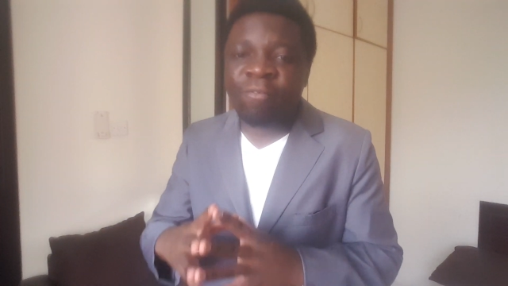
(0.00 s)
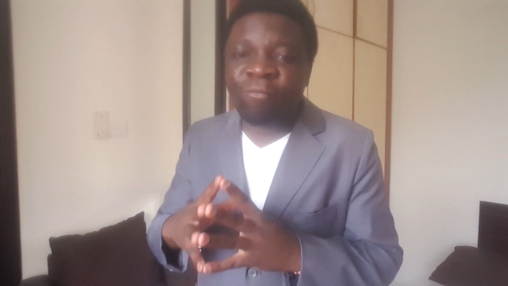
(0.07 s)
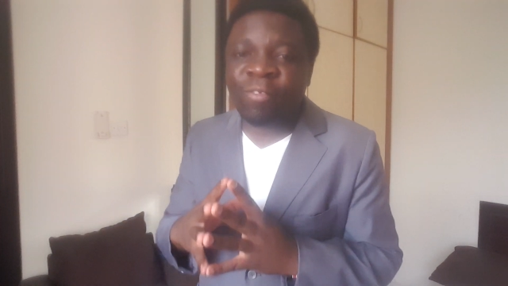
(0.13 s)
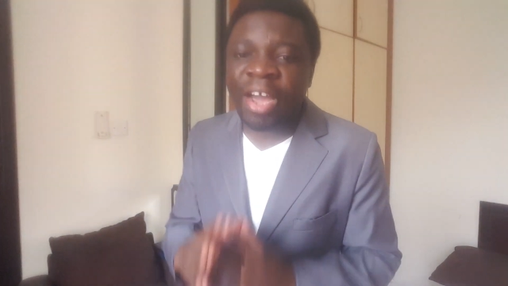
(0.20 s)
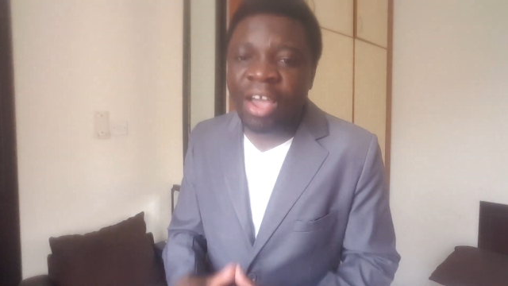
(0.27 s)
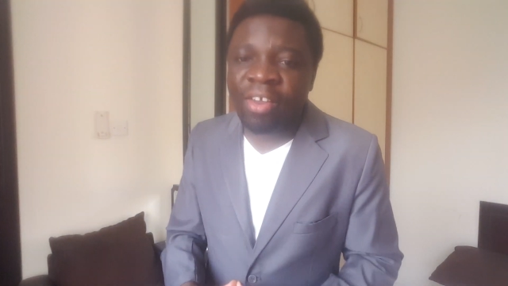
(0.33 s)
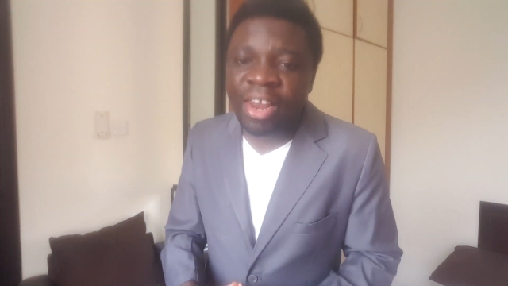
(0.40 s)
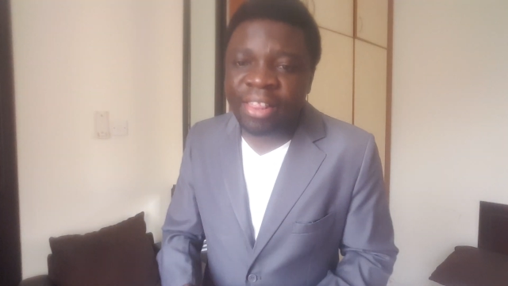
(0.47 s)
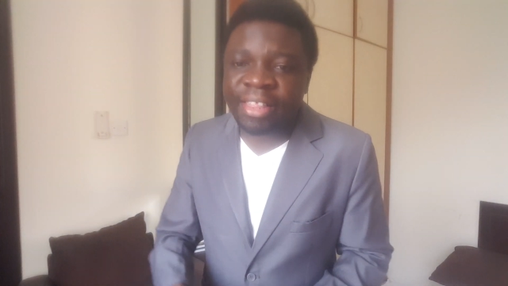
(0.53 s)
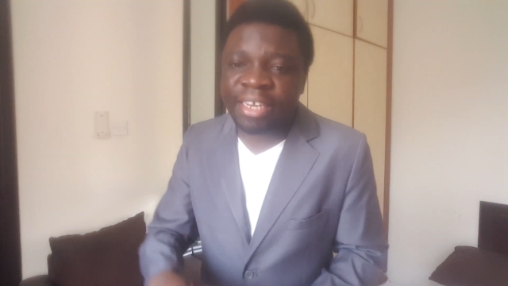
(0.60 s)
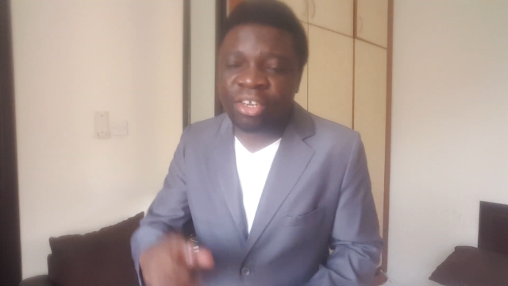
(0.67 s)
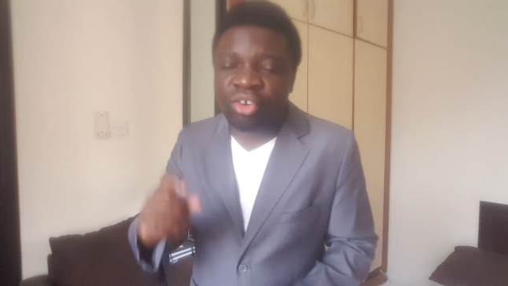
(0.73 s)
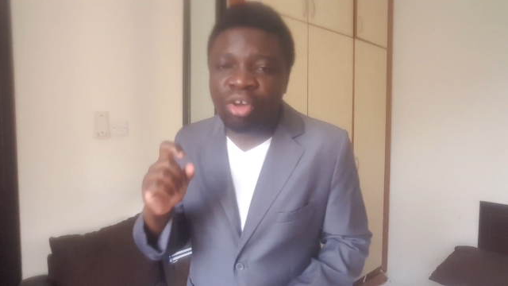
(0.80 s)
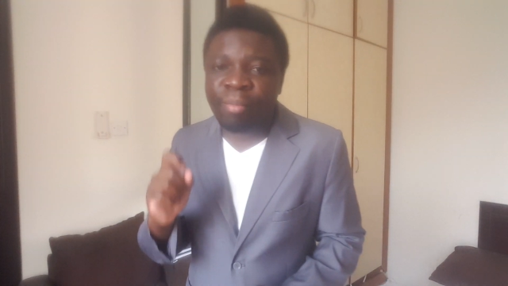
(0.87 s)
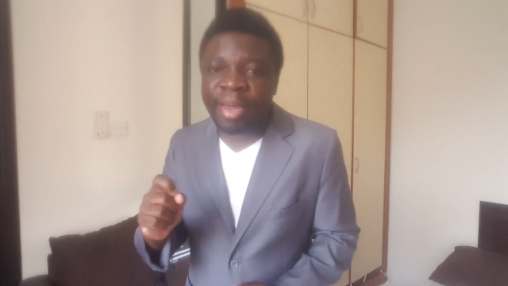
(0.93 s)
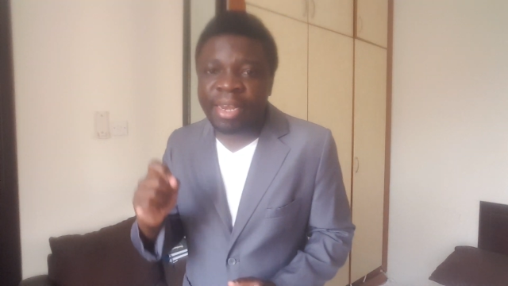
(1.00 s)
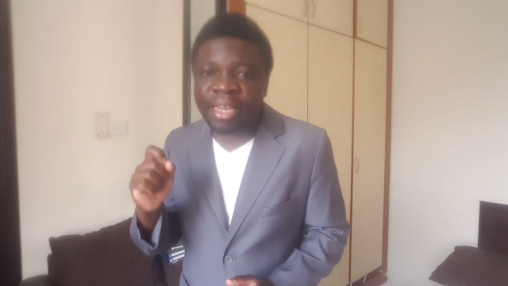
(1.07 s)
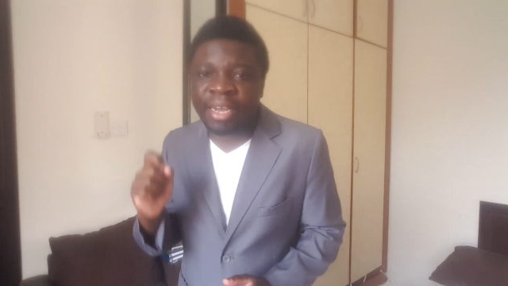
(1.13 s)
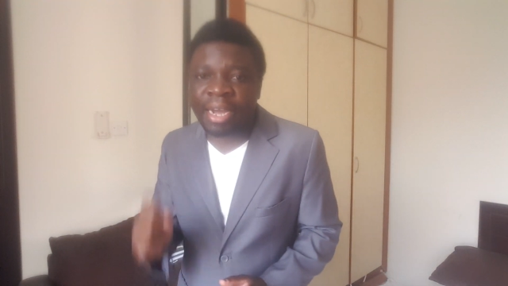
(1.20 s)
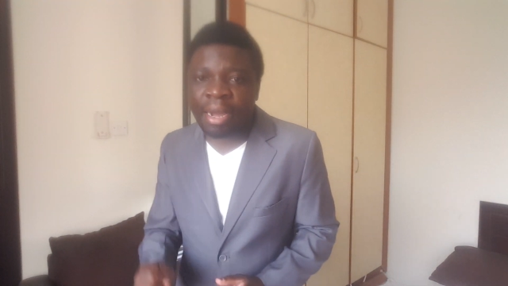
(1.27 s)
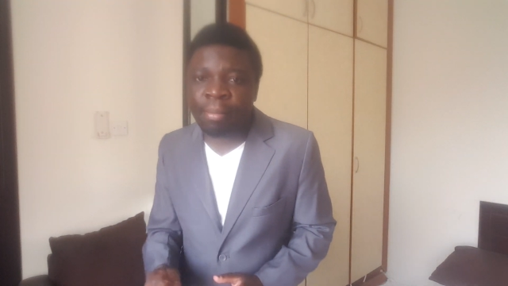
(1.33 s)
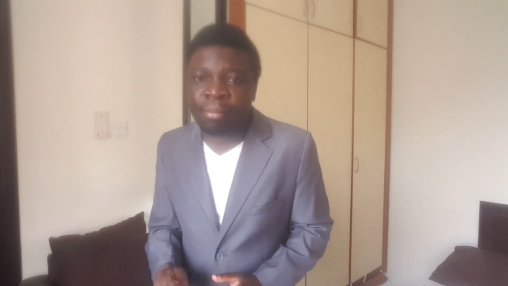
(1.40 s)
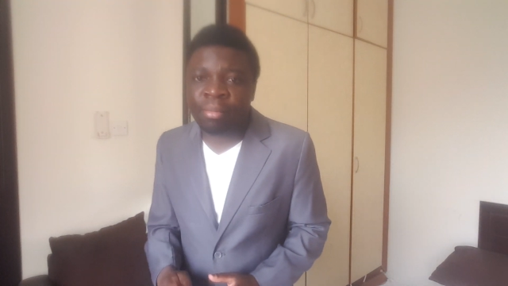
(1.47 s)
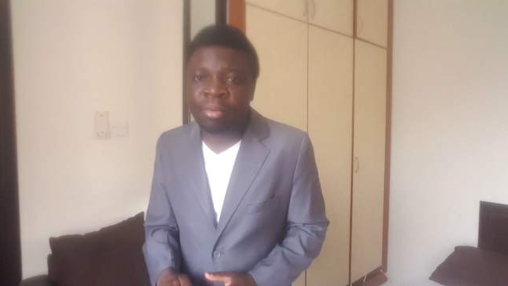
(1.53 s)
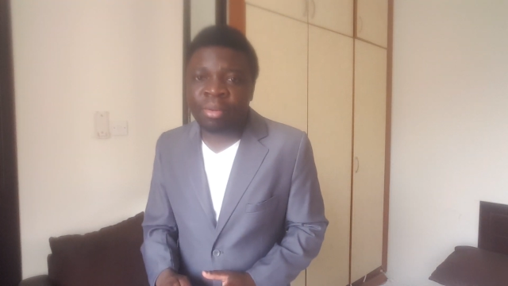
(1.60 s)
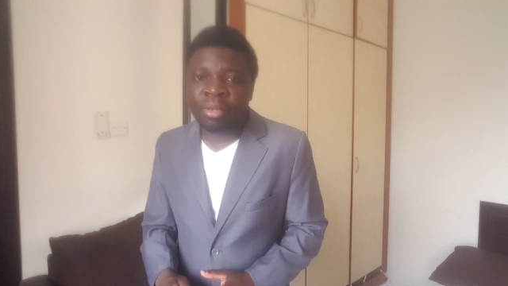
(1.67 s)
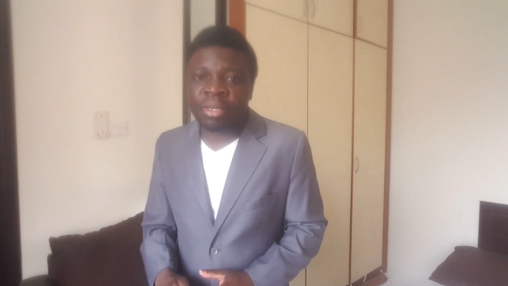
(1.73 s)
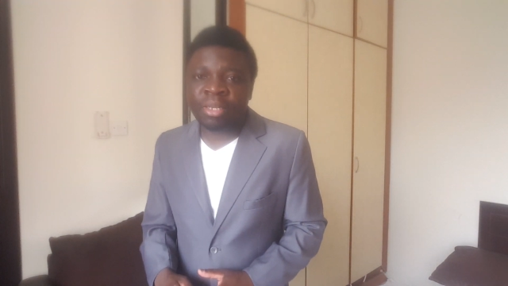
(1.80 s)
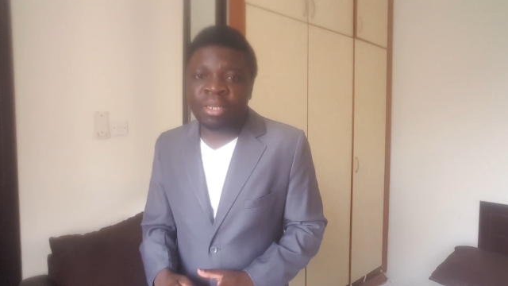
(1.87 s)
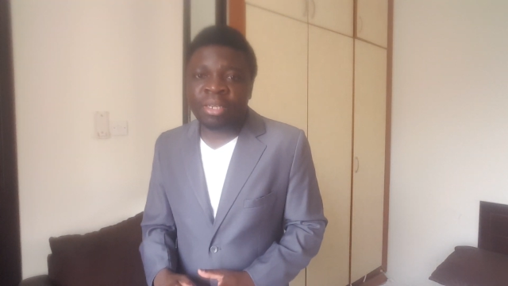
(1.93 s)
violence that normally come
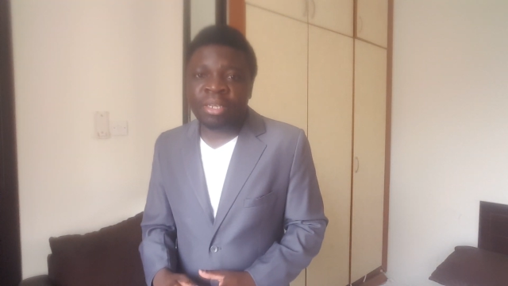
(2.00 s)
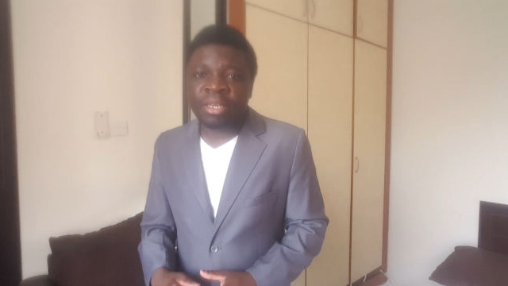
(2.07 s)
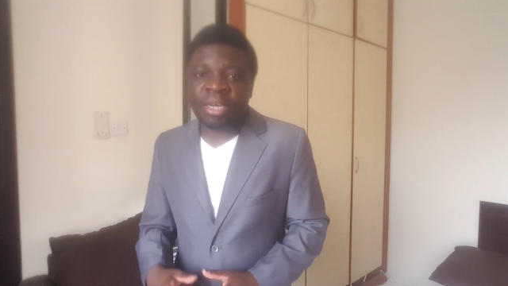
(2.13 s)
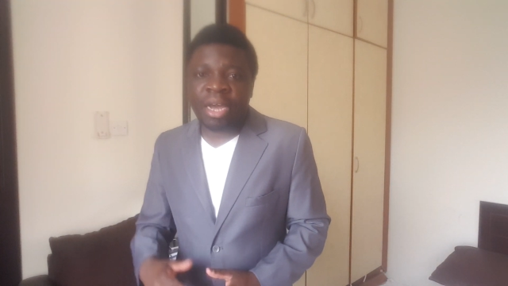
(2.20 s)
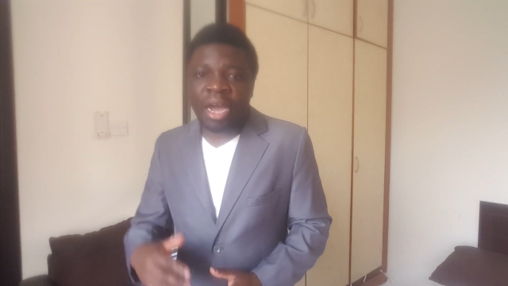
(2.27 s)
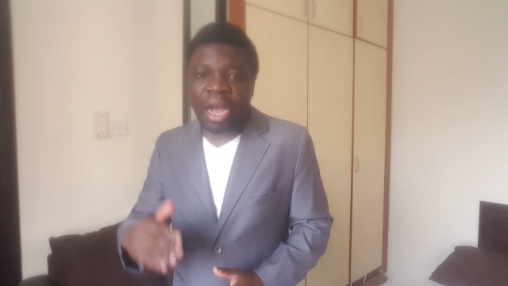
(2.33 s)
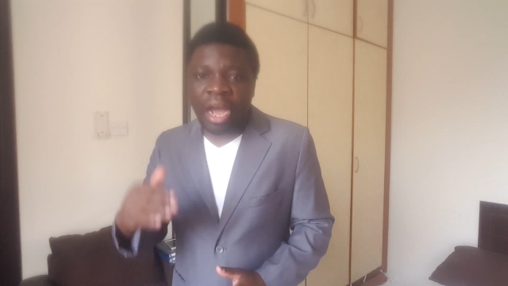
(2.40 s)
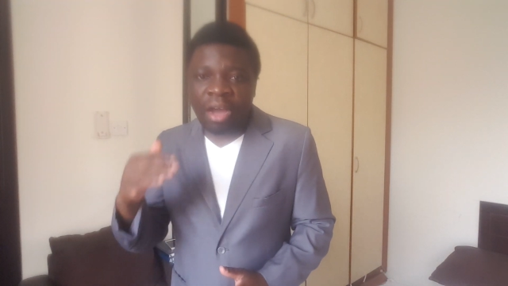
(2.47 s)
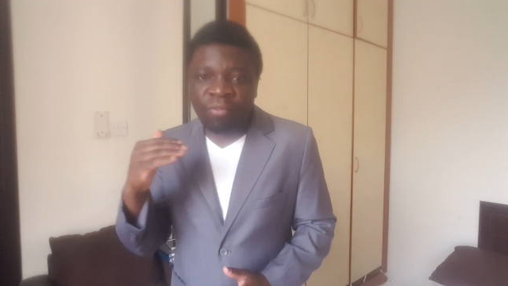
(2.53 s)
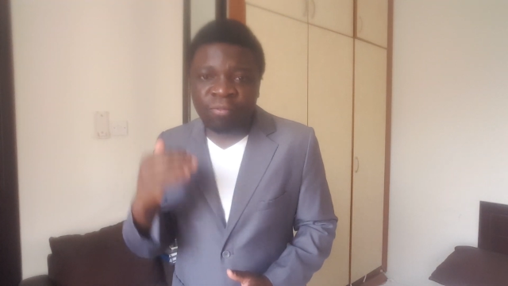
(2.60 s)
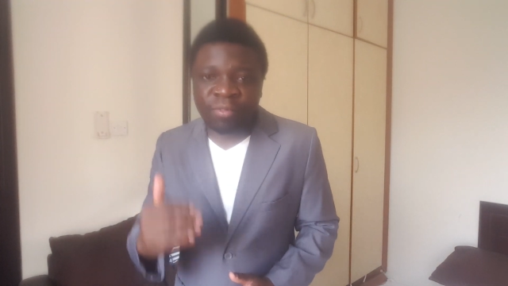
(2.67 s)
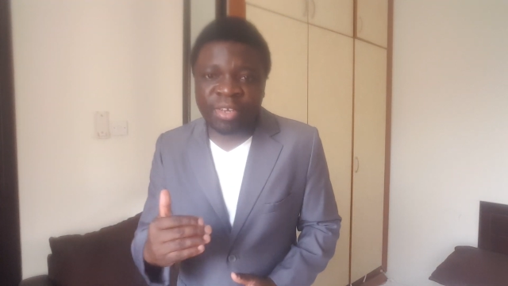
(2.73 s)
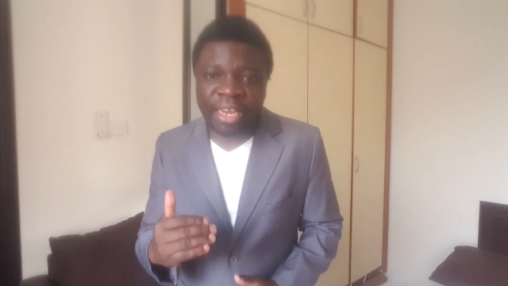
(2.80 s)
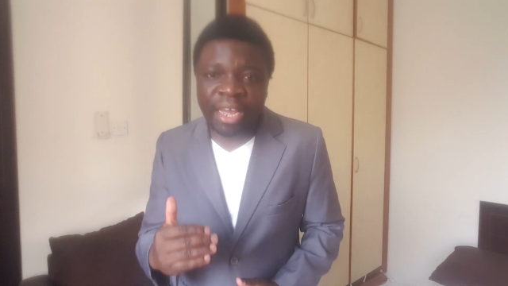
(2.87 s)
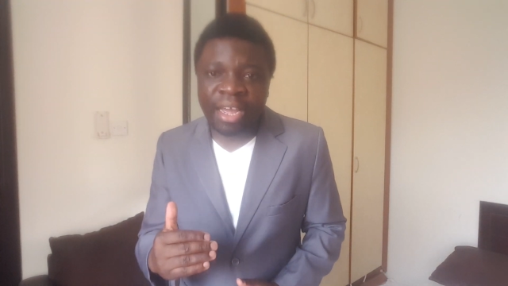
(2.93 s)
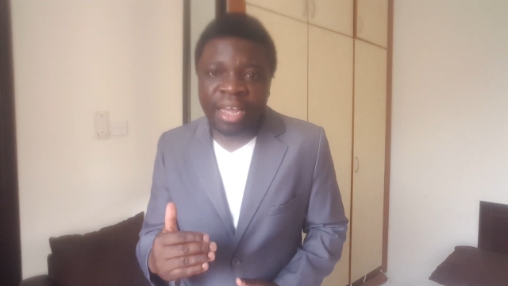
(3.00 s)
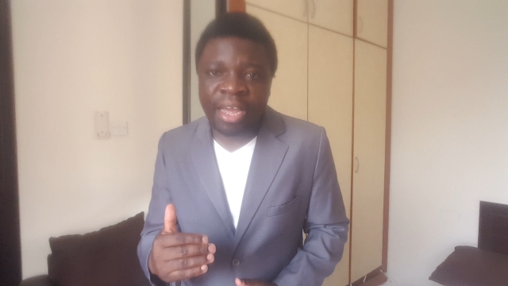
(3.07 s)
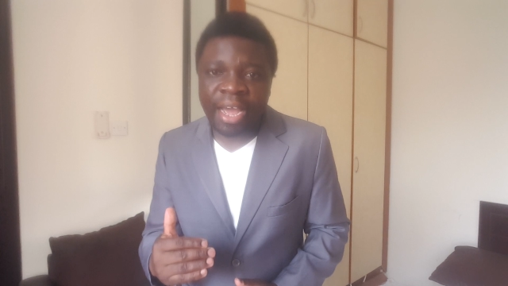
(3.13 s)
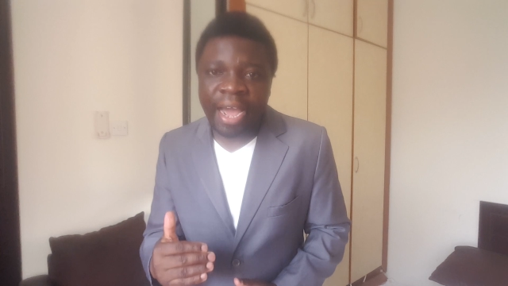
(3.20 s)
after,